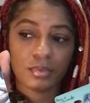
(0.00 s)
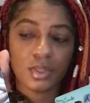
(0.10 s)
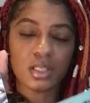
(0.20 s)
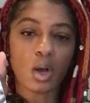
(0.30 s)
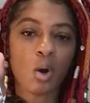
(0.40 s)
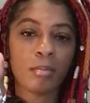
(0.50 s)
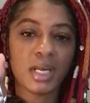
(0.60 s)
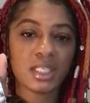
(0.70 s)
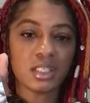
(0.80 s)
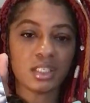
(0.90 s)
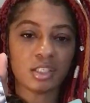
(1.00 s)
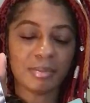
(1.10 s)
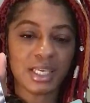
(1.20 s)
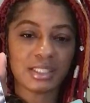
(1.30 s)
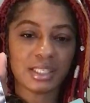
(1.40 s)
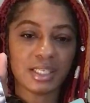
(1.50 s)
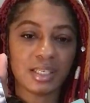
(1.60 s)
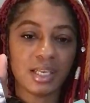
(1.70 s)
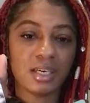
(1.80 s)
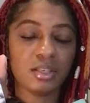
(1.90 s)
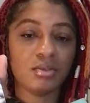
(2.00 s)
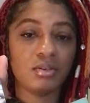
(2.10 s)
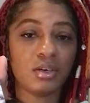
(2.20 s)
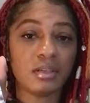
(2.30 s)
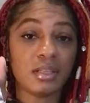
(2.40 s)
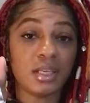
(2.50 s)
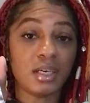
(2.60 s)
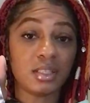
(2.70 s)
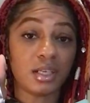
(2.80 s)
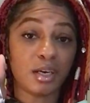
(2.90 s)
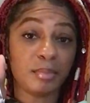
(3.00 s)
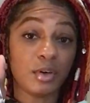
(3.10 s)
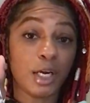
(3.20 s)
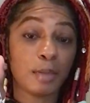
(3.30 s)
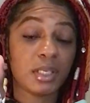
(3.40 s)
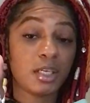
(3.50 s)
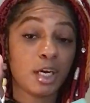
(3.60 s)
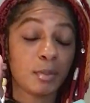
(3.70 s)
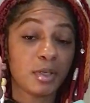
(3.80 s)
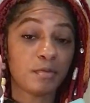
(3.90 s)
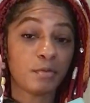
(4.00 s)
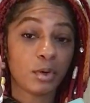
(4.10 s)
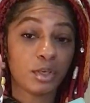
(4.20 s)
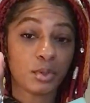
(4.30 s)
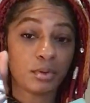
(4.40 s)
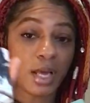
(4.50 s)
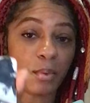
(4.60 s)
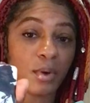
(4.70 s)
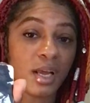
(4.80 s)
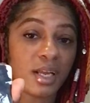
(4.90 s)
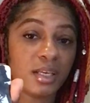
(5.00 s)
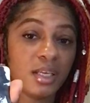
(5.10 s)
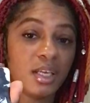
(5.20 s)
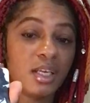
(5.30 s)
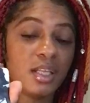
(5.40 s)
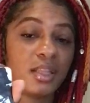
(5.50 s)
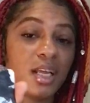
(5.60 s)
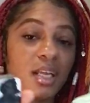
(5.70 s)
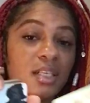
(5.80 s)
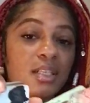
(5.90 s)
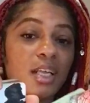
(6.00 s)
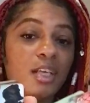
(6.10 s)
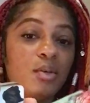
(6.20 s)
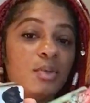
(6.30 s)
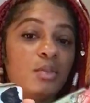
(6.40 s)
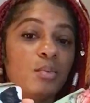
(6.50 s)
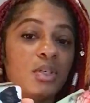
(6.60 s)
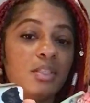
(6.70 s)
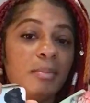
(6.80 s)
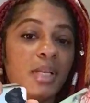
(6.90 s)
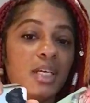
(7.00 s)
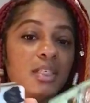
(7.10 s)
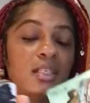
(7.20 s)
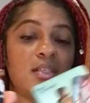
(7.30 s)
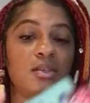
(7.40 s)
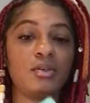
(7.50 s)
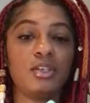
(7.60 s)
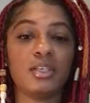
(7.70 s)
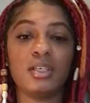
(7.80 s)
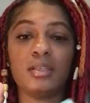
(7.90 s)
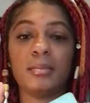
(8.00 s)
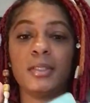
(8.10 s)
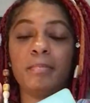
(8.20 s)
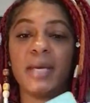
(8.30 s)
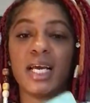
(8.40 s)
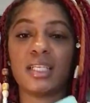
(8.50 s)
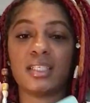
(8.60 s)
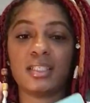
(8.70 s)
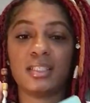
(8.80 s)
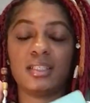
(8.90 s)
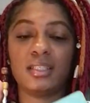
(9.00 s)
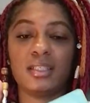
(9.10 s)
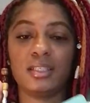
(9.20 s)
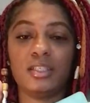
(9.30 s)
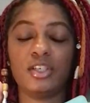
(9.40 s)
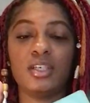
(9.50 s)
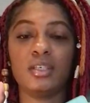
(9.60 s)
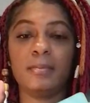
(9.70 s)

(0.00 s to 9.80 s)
this whole message is basically letting you know that there is an upgrade coming for you. That way, things that you was once blinded to, you're going to be balanced. You're going to